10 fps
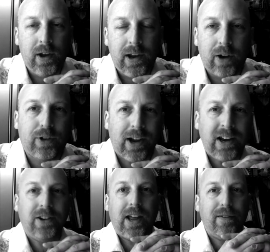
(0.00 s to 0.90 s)
Now,
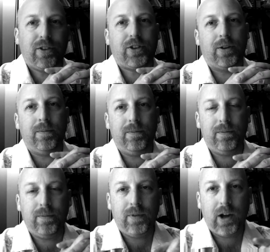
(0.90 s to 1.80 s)
Diana Davidson
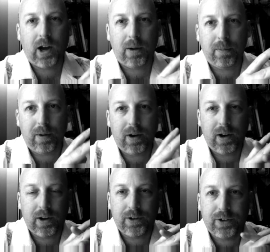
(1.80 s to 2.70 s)

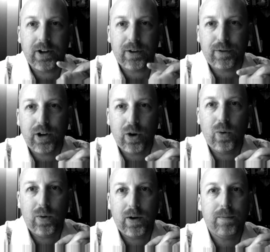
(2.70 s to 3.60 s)
did a
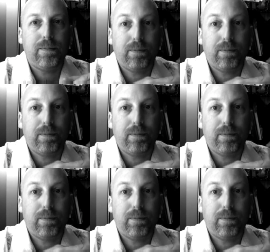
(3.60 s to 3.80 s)
video,